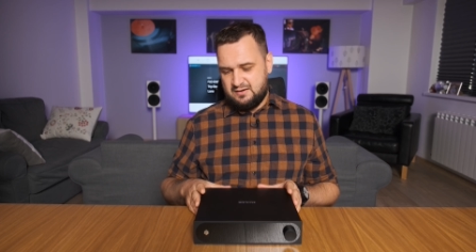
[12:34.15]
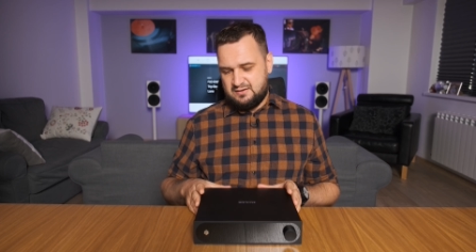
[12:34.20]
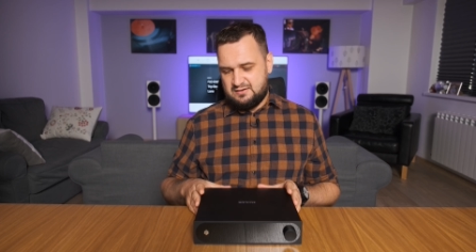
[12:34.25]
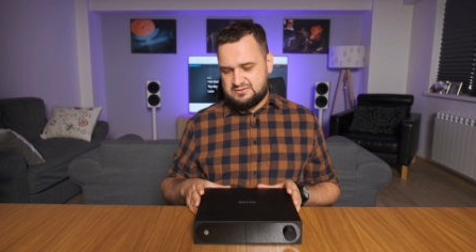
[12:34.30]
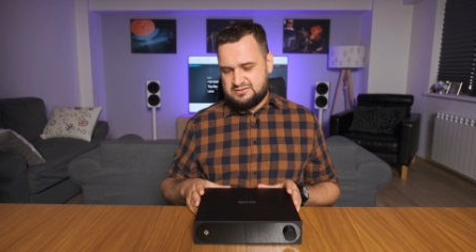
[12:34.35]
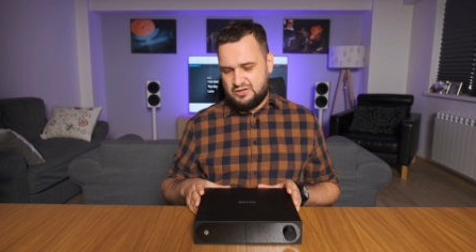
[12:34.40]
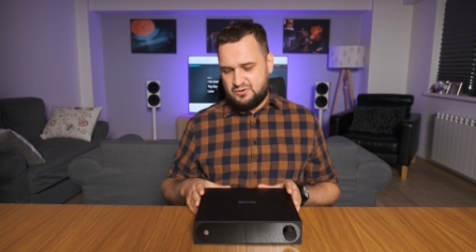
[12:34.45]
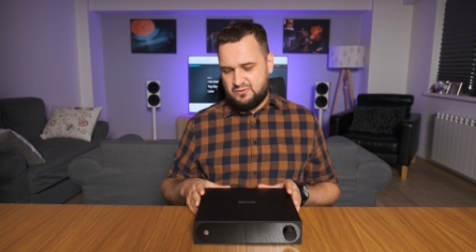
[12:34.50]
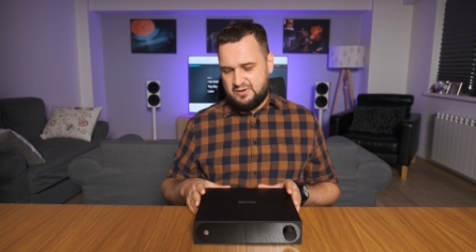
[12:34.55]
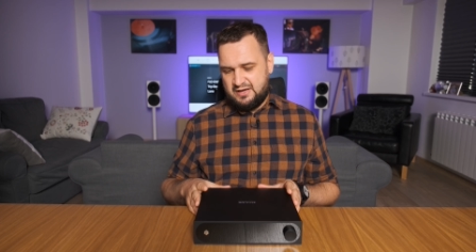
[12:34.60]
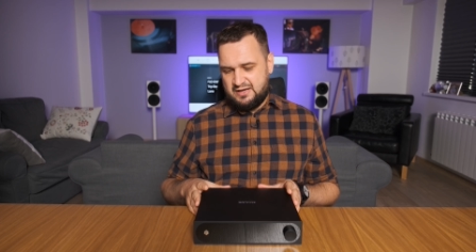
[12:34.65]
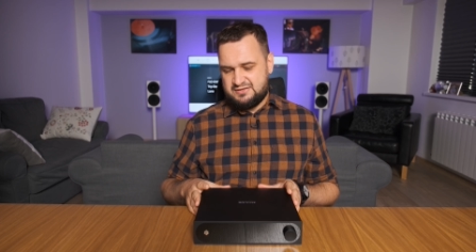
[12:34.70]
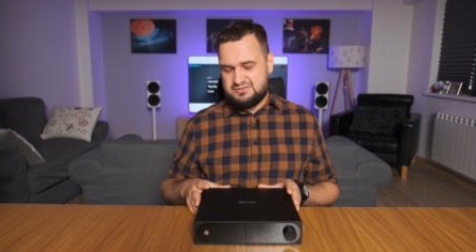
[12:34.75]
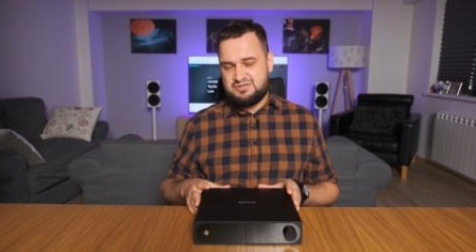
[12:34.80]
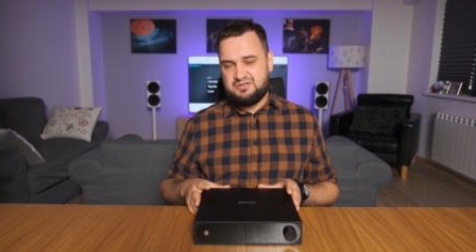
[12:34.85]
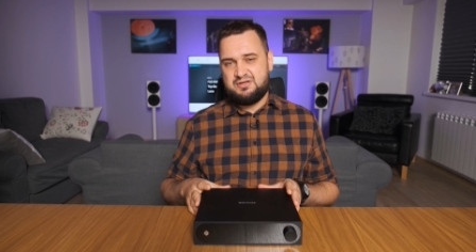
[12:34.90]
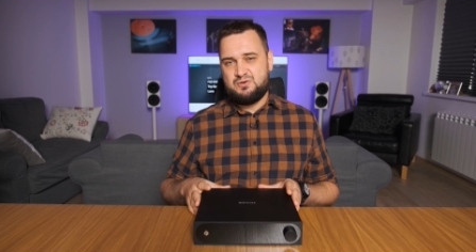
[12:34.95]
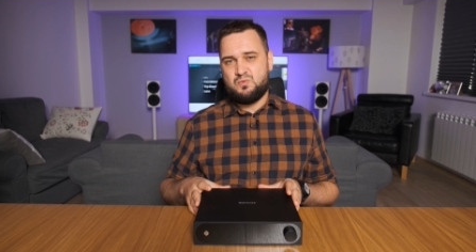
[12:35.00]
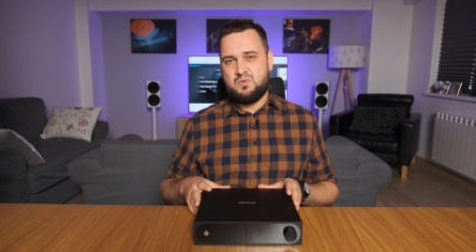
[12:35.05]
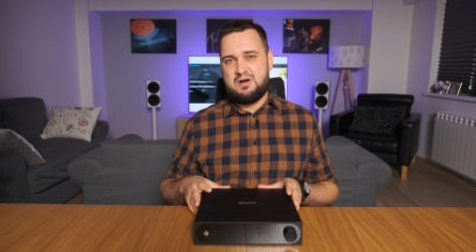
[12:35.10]
So
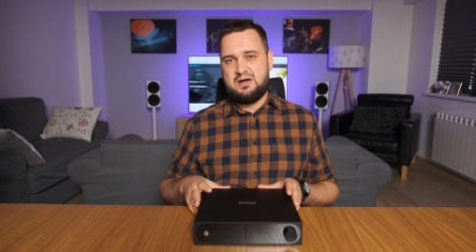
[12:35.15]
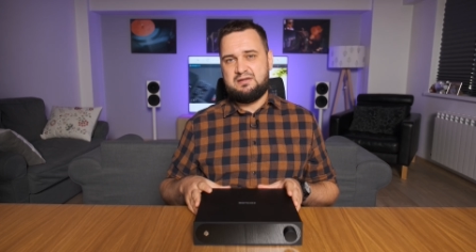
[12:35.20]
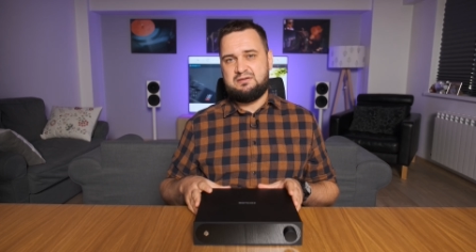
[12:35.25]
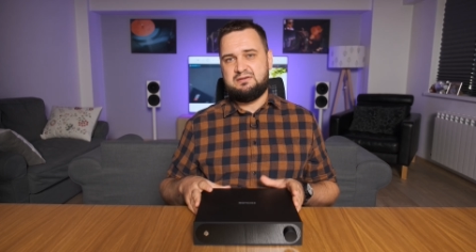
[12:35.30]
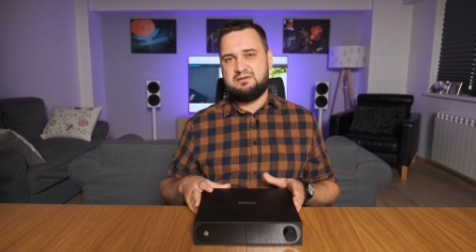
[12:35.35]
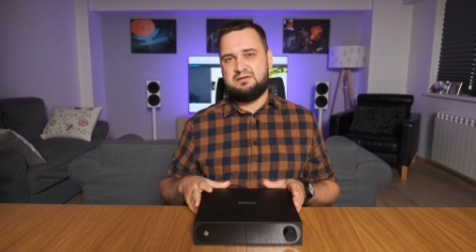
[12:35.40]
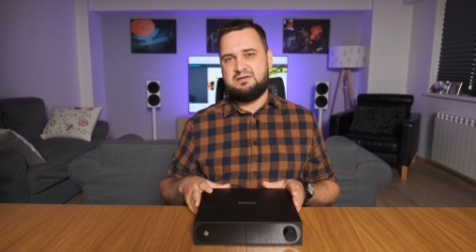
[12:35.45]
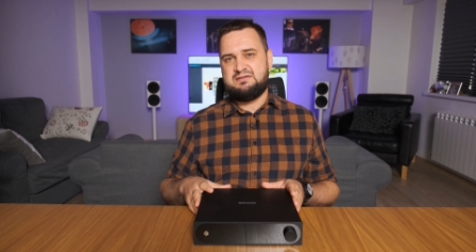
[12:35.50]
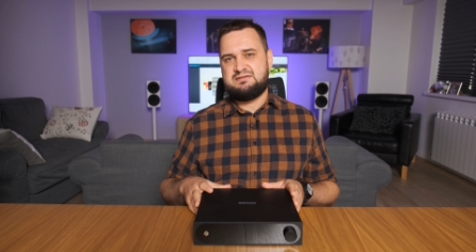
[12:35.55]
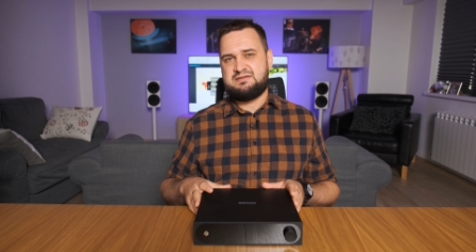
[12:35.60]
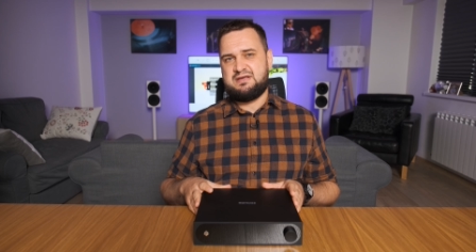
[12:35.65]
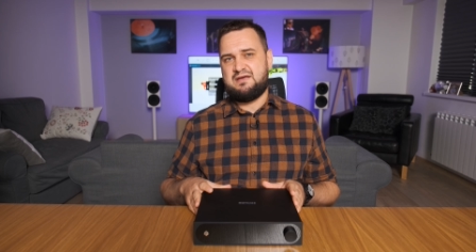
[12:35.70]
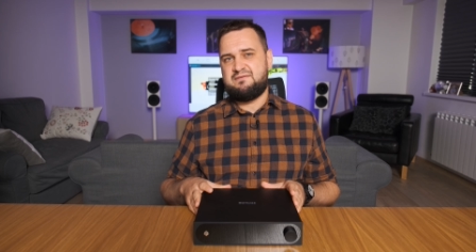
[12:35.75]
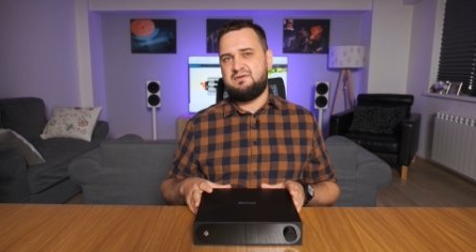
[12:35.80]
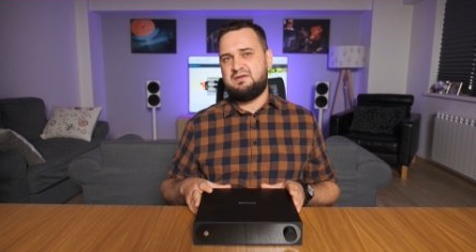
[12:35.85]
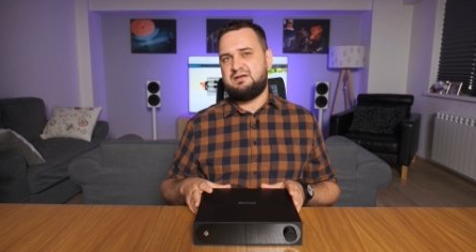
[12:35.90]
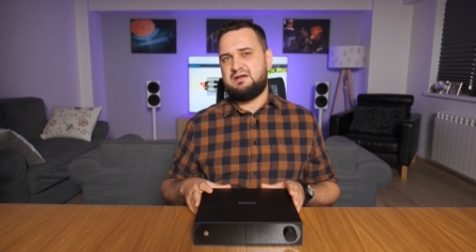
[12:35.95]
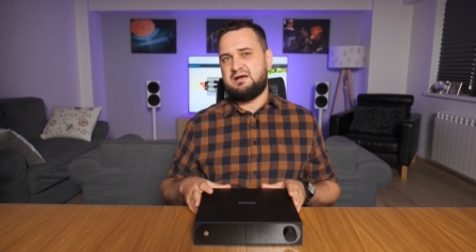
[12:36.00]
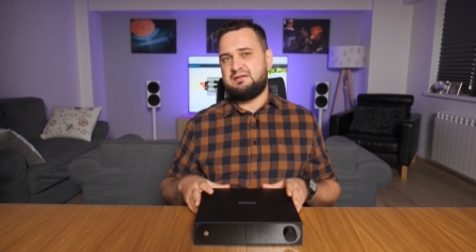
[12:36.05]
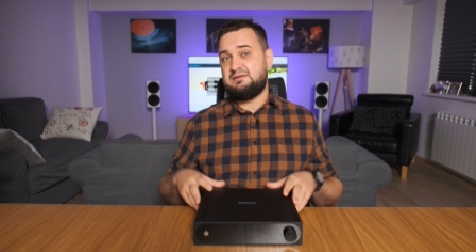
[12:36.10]
SGD1 is
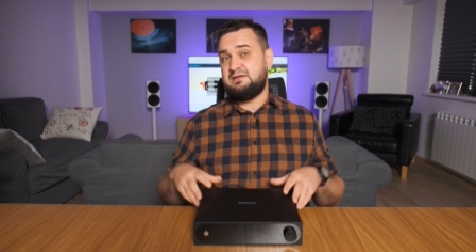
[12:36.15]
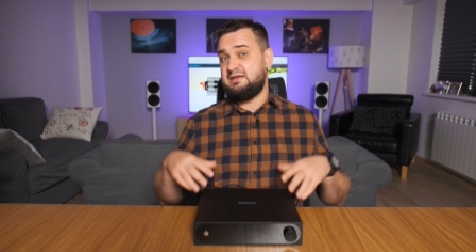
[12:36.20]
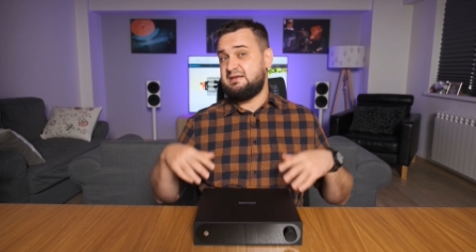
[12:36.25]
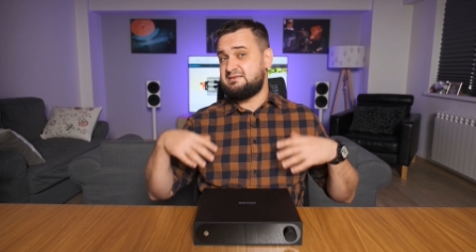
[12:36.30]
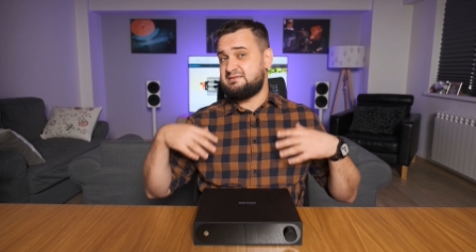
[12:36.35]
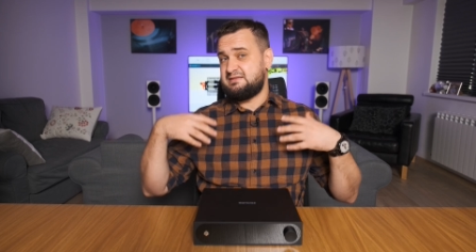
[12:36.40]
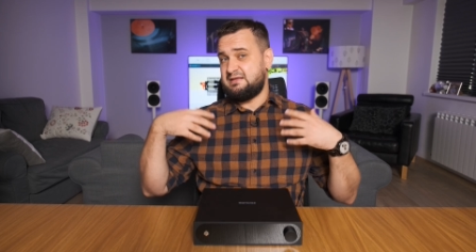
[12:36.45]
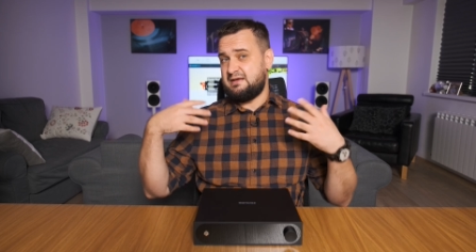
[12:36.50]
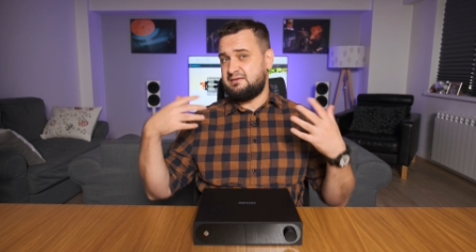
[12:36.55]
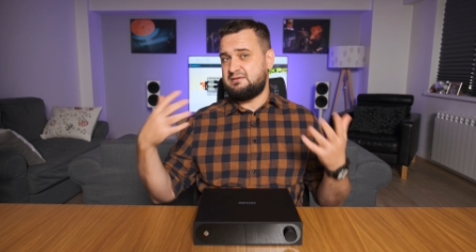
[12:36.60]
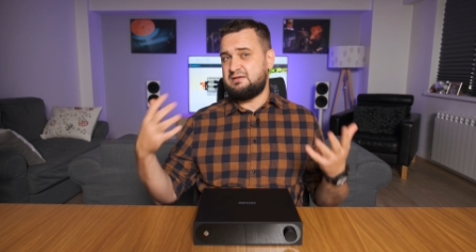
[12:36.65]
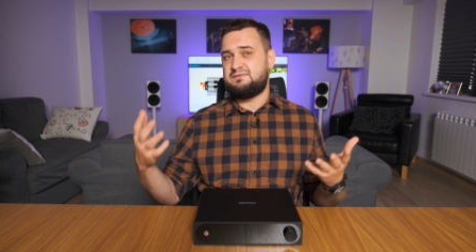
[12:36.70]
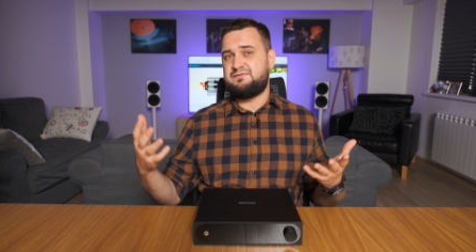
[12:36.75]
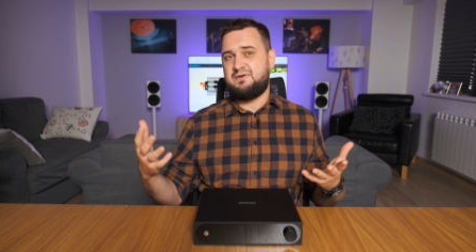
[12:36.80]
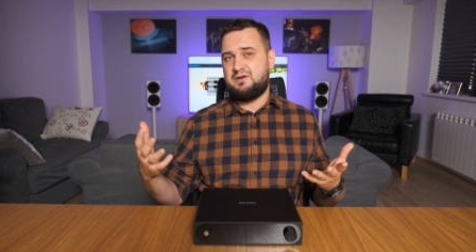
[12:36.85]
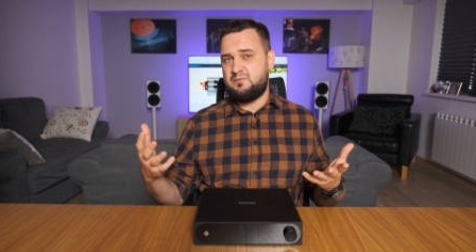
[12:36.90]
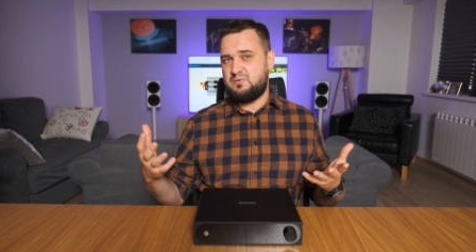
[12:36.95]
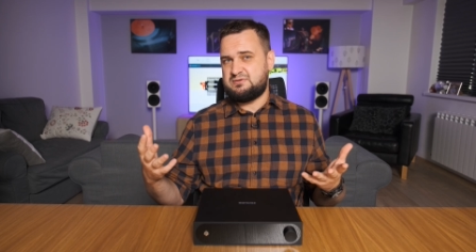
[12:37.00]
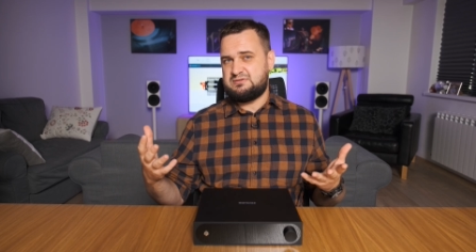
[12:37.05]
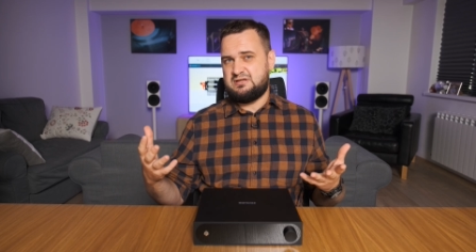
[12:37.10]
having an extended
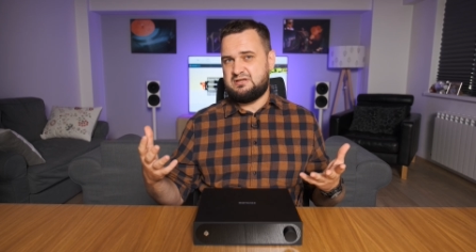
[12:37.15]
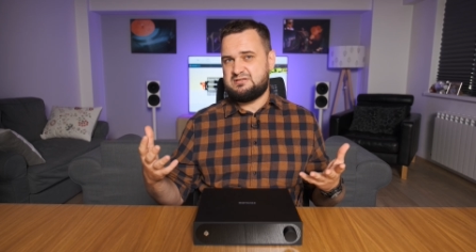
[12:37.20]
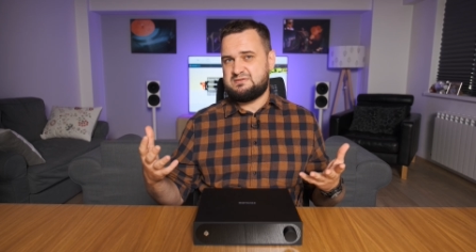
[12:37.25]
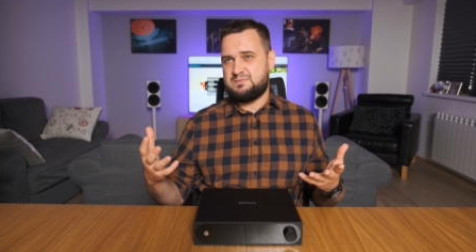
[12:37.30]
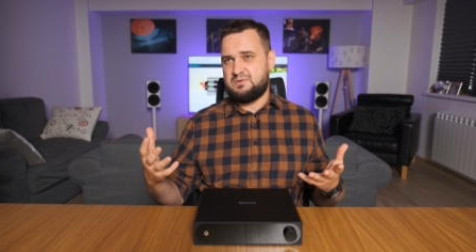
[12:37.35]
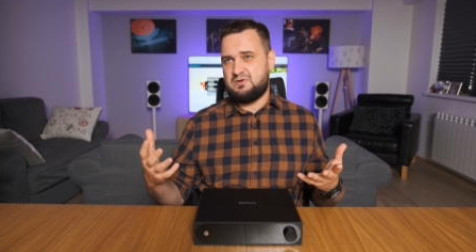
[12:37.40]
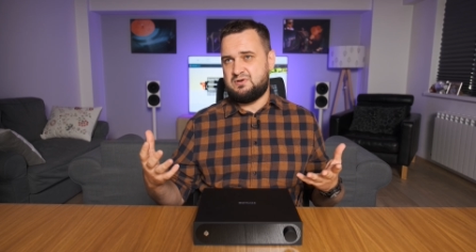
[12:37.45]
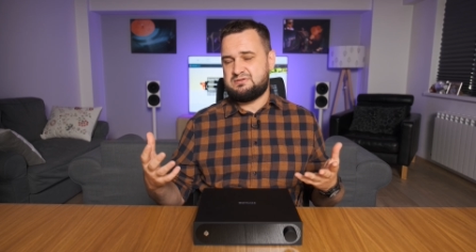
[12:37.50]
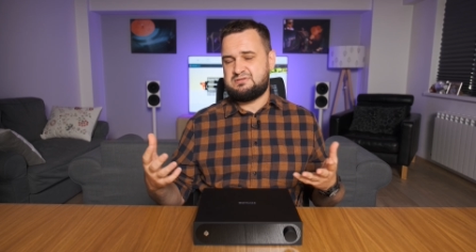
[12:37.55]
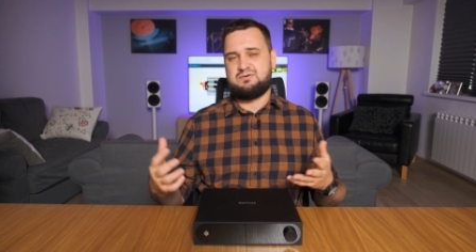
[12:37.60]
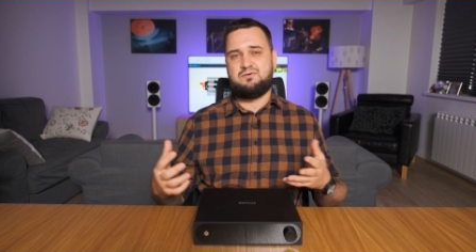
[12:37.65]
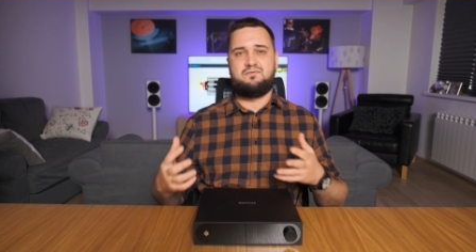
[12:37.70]
frequency response,